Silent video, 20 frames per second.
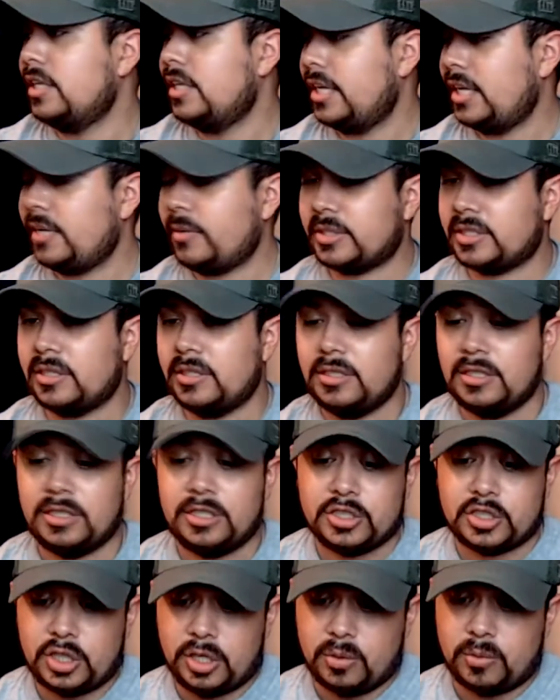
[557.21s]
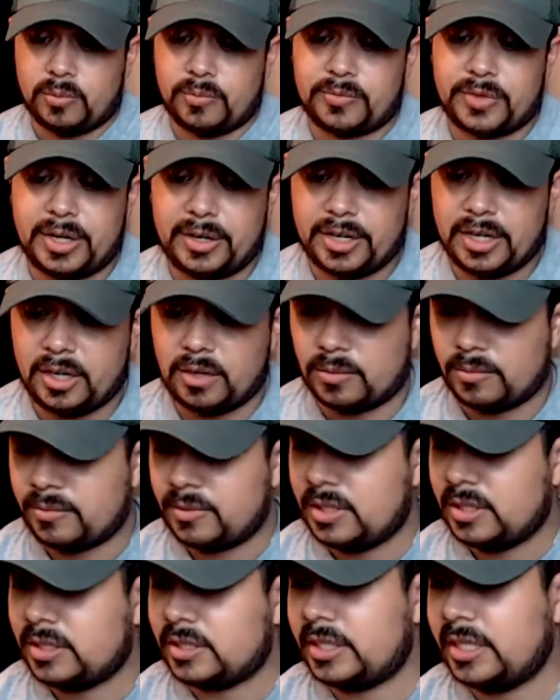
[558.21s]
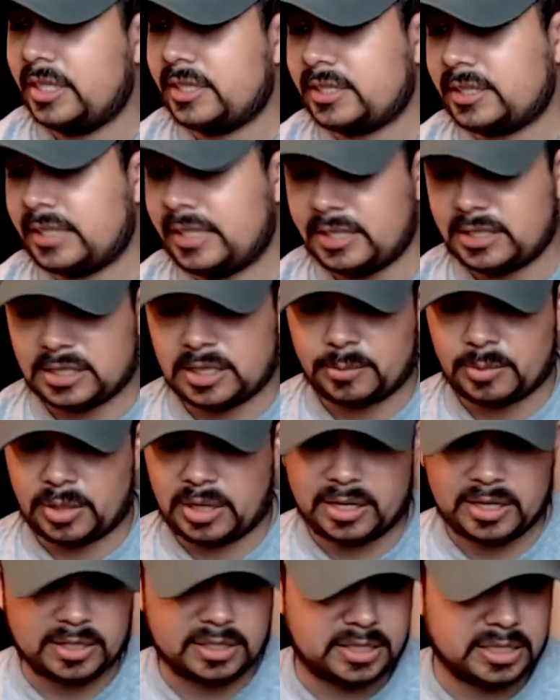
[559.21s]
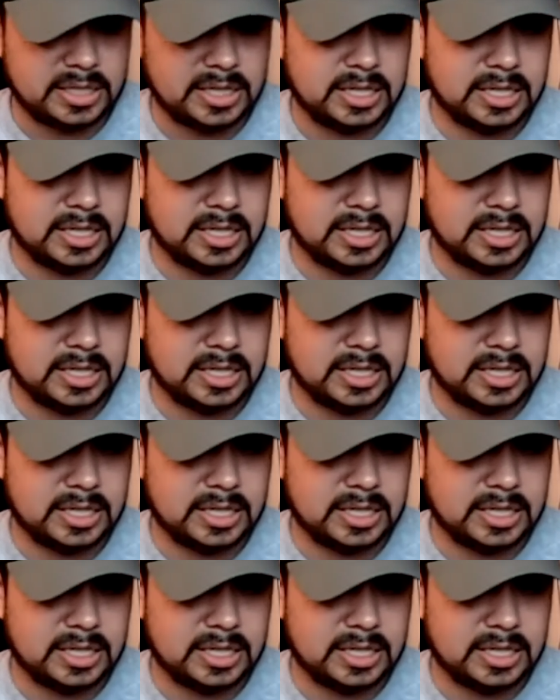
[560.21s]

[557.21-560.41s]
Anyways, so there you go. This is the product.